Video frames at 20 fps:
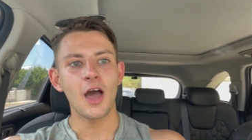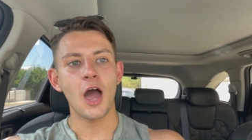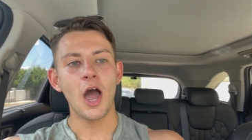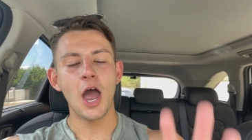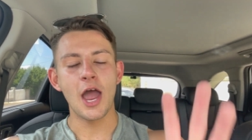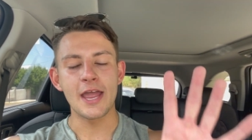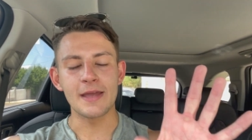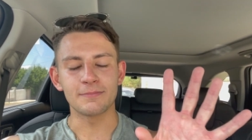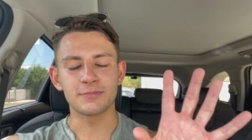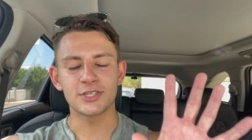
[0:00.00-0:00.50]

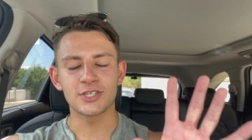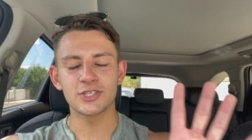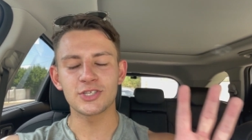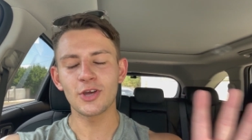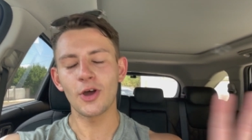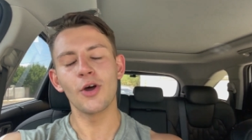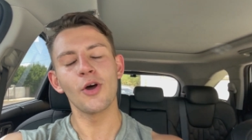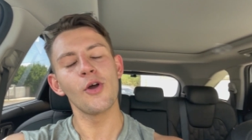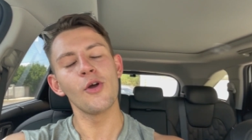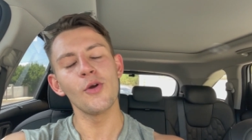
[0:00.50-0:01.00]
I am
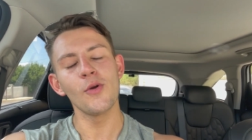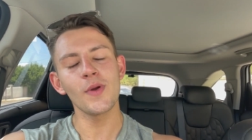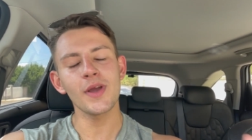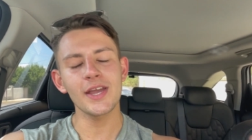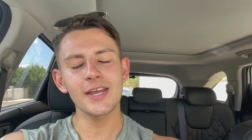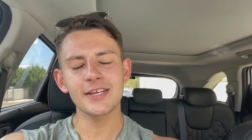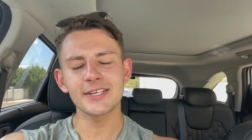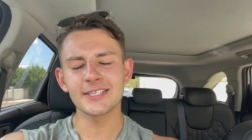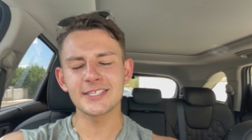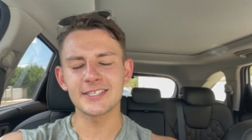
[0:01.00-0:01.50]
so
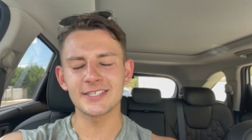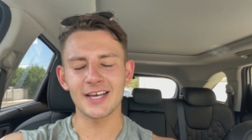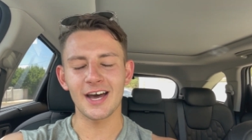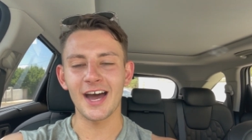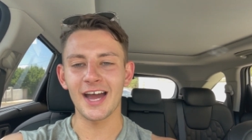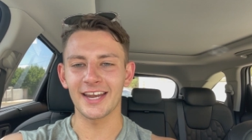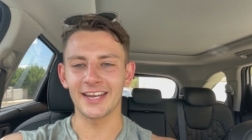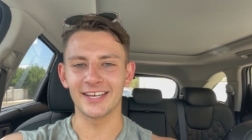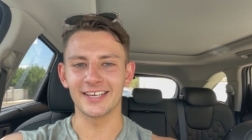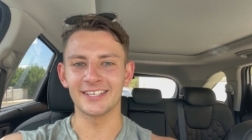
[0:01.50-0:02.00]

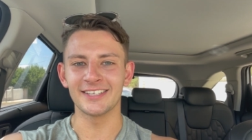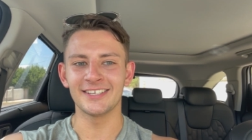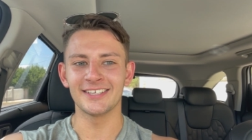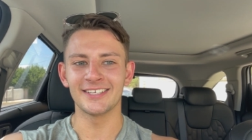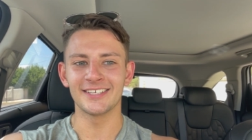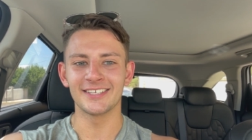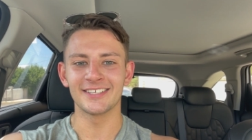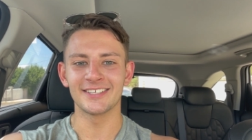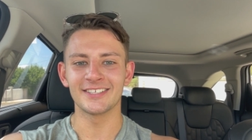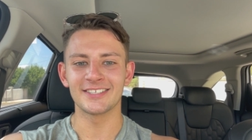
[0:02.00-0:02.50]
excited
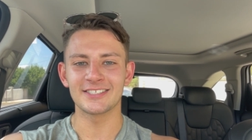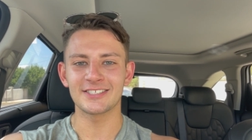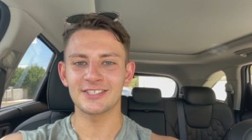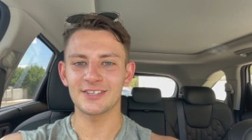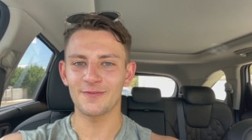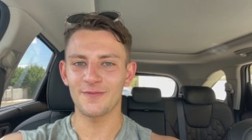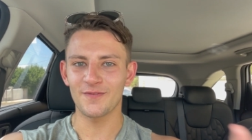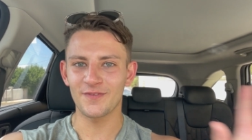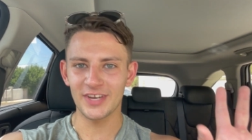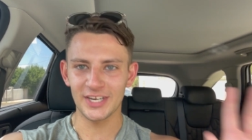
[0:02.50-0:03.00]
to
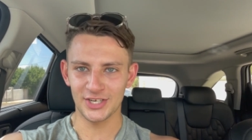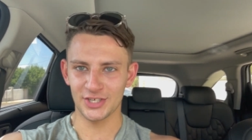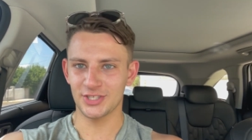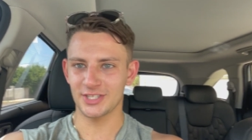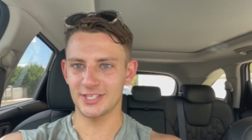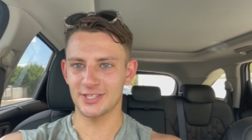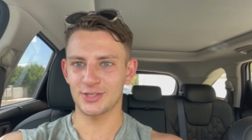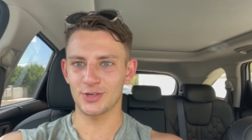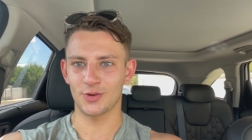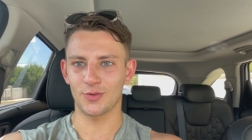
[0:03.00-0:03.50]
finish
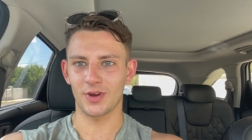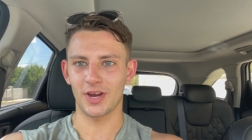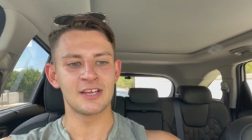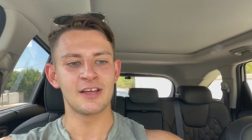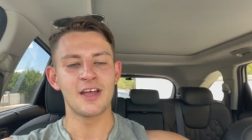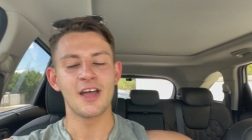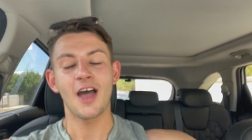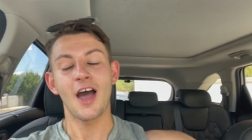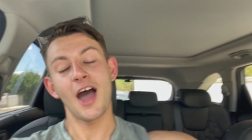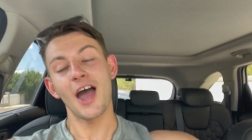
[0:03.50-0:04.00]
this degree.
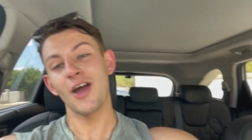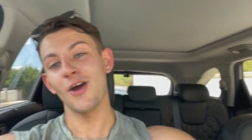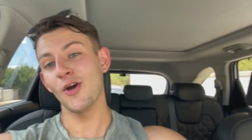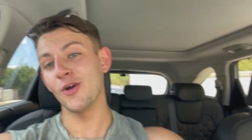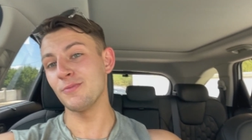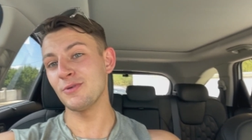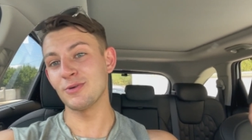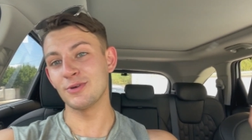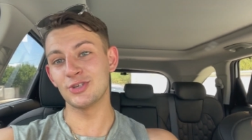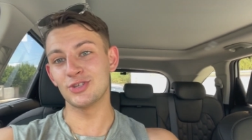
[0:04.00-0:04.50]
I
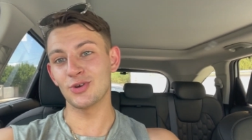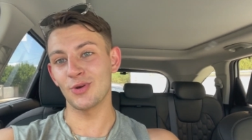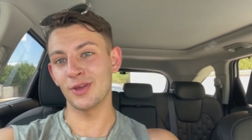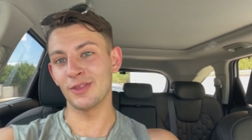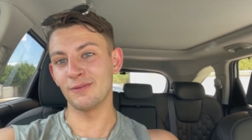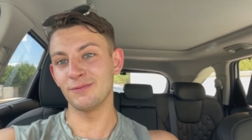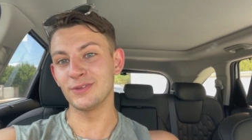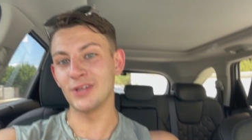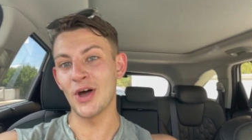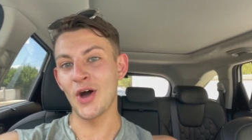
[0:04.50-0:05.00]
hope you enjoy
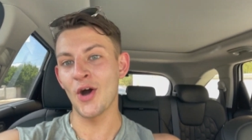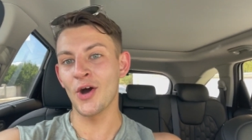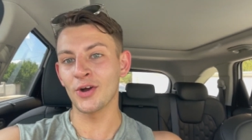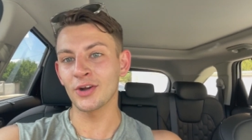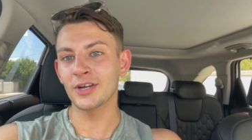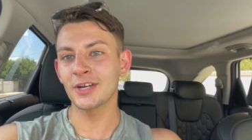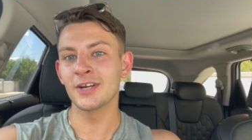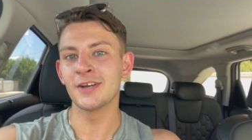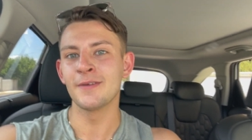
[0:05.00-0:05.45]
the vlog.